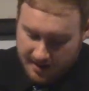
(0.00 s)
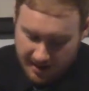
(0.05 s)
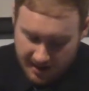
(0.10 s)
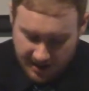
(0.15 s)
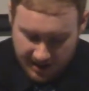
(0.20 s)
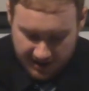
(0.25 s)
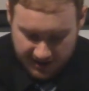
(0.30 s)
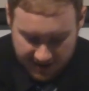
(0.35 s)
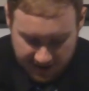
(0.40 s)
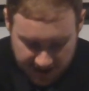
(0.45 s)

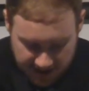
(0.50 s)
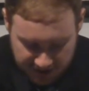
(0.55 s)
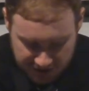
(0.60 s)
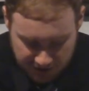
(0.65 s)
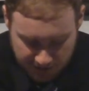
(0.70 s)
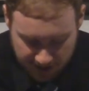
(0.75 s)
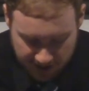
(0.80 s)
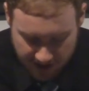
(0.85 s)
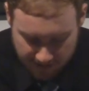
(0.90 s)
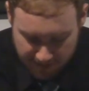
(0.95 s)
that
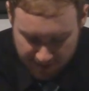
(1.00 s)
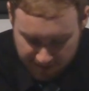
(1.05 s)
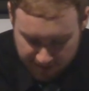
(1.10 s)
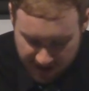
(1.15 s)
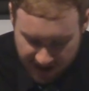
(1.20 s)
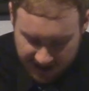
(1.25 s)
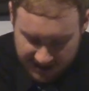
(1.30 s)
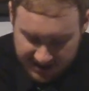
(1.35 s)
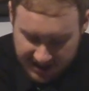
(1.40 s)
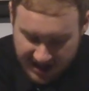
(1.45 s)
as you were coming
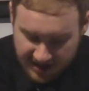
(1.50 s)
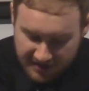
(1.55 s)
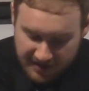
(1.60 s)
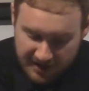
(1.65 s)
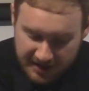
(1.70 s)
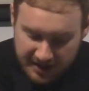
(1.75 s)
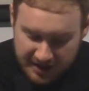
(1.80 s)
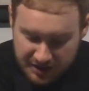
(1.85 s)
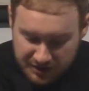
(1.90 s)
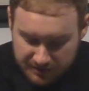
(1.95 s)
back down
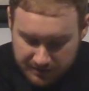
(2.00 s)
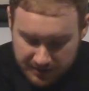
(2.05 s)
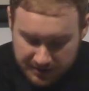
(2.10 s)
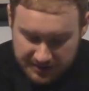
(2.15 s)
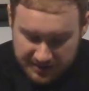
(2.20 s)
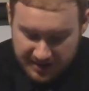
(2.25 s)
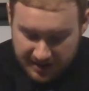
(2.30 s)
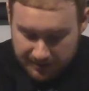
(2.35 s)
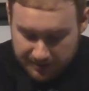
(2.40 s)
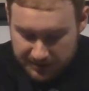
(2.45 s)
that each
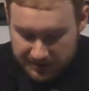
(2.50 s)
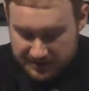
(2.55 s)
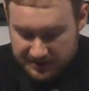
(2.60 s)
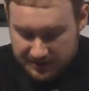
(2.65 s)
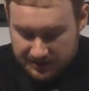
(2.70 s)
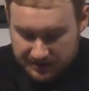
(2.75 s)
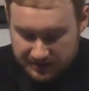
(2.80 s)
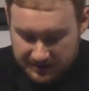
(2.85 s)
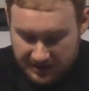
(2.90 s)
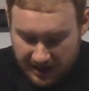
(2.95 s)
footstep was
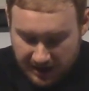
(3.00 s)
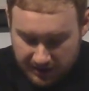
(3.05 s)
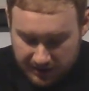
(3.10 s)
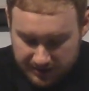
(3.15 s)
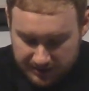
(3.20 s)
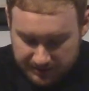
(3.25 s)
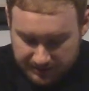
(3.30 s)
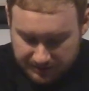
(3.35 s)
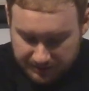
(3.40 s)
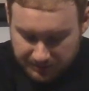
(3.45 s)
still
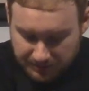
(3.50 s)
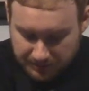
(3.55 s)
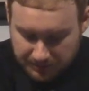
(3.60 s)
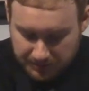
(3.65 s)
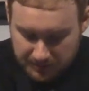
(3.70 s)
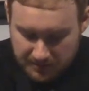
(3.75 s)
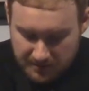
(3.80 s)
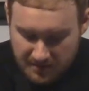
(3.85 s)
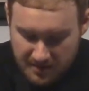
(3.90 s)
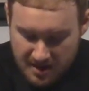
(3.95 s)
solid.
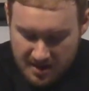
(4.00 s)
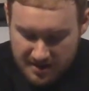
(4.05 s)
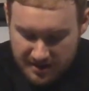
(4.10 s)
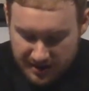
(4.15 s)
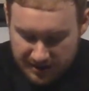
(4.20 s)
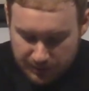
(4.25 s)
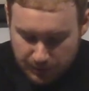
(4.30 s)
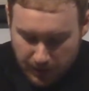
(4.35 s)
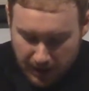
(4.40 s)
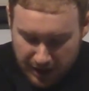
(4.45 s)

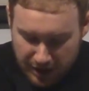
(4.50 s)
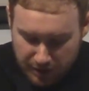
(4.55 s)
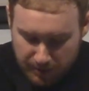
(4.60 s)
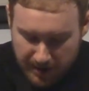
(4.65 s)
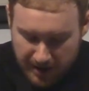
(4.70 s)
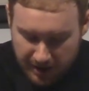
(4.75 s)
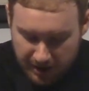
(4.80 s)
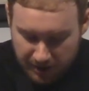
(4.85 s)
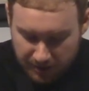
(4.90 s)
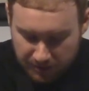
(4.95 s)
That's why no
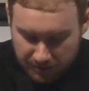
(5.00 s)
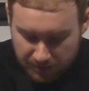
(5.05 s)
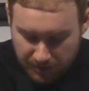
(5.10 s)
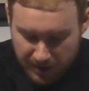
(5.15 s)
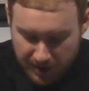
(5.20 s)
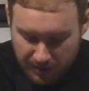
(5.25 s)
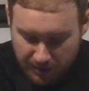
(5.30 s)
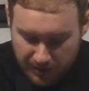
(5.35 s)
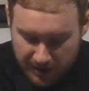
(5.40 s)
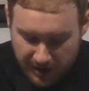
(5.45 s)
matter
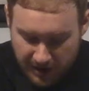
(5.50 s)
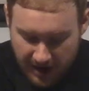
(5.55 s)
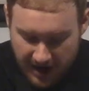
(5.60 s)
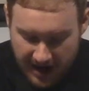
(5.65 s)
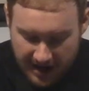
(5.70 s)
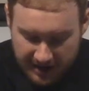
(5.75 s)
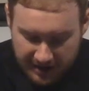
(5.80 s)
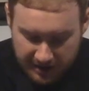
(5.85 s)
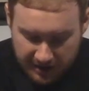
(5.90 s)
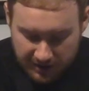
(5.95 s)
where we are
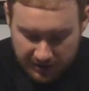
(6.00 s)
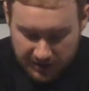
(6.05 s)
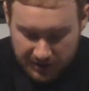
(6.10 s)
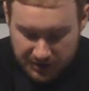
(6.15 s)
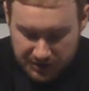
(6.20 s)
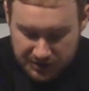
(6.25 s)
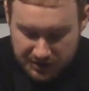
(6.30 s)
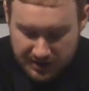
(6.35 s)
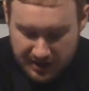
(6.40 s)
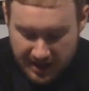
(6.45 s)
at in our
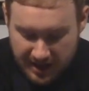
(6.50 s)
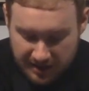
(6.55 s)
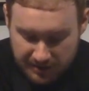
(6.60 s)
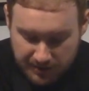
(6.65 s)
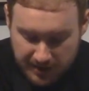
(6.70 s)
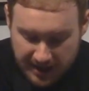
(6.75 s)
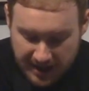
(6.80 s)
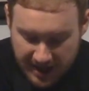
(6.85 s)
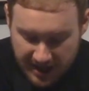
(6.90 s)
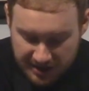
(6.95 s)
Christian
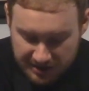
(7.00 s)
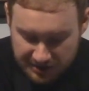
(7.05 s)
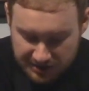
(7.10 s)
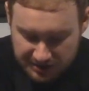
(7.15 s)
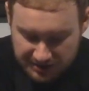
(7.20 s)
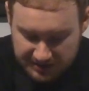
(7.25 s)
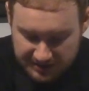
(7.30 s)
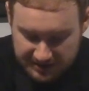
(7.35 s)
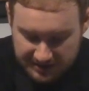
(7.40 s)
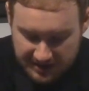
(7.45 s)
hike, we can't
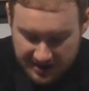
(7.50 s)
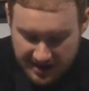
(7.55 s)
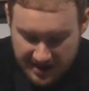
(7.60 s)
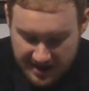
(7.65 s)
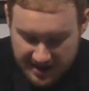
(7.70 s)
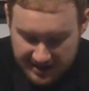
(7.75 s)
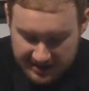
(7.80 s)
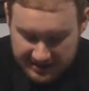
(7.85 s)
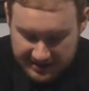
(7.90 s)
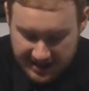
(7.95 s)
just
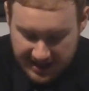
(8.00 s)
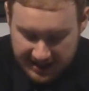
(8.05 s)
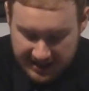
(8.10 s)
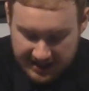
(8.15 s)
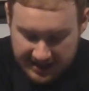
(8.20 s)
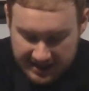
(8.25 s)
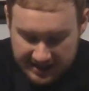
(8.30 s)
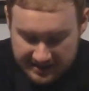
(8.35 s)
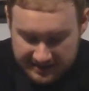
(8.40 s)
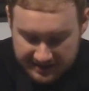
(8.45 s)
take
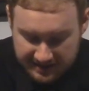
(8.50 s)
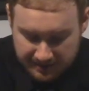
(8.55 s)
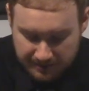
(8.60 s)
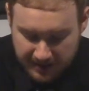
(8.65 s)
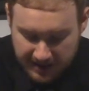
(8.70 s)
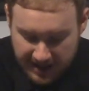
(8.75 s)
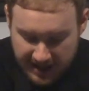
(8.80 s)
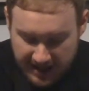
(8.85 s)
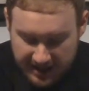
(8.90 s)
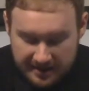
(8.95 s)
it easy.
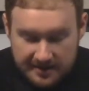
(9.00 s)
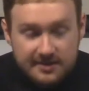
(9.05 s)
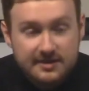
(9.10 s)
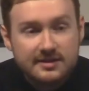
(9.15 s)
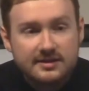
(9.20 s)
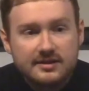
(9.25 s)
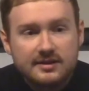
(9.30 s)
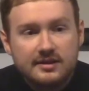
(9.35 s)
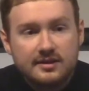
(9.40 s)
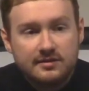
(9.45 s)
We can't
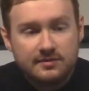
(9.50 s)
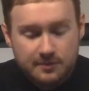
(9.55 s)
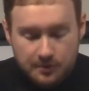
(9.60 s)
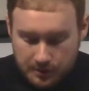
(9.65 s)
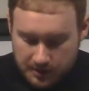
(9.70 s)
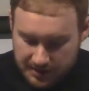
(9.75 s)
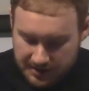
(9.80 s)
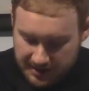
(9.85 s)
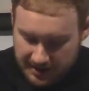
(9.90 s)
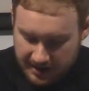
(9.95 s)

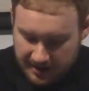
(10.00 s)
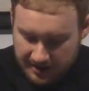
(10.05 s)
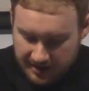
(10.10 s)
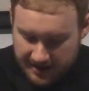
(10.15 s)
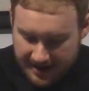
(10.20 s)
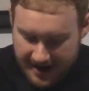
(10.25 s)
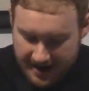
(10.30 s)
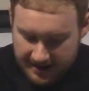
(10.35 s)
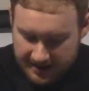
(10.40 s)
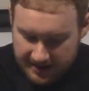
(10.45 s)
afford to
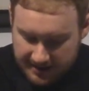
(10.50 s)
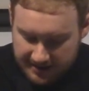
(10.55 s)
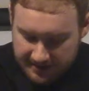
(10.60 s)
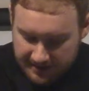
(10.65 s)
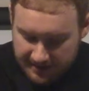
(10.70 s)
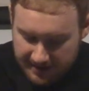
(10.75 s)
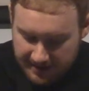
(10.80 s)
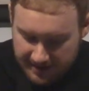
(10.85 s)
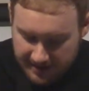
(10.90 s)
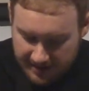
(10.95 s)
get cocky.